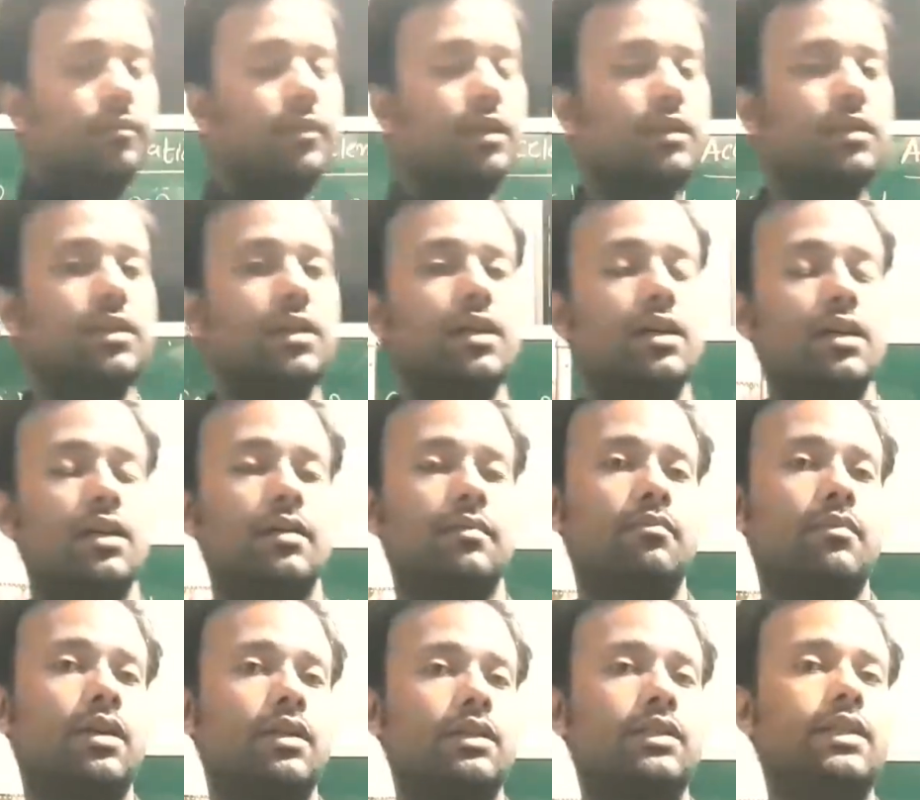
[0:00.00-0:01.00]
but
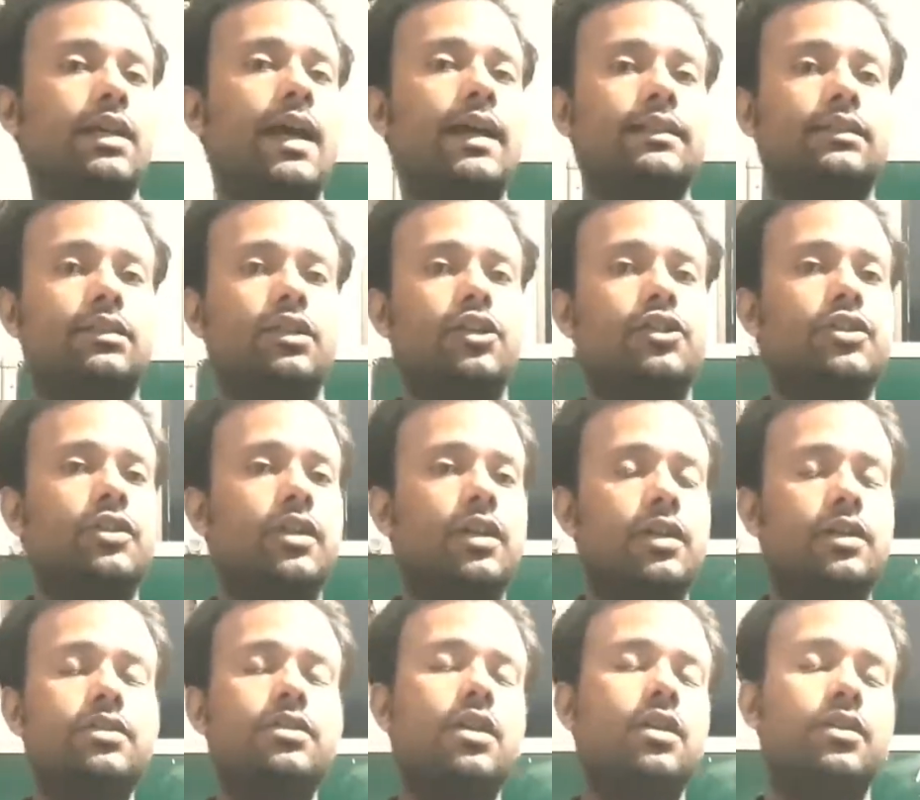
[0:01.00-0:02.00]
the acceleration
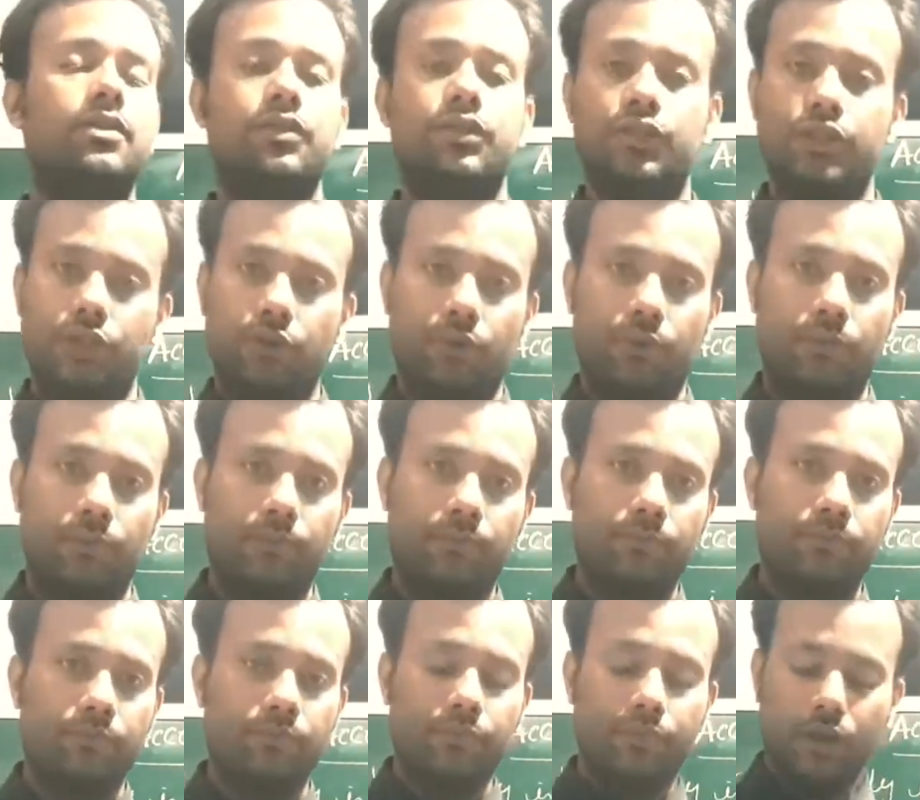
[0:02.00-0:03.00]
is 0.
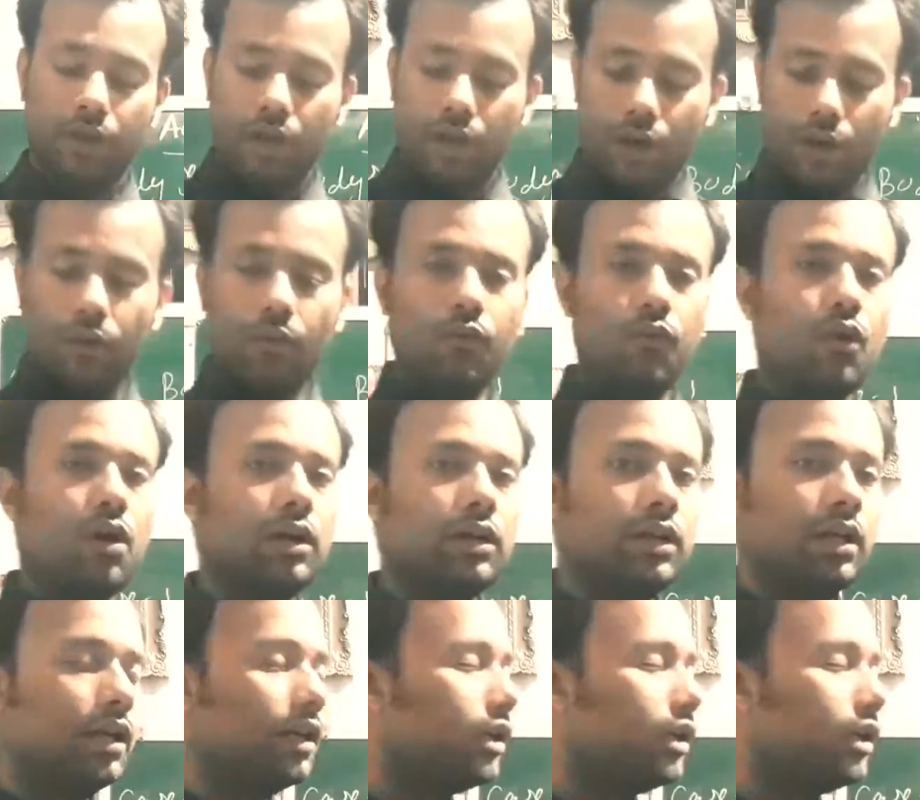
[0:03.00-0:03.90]
What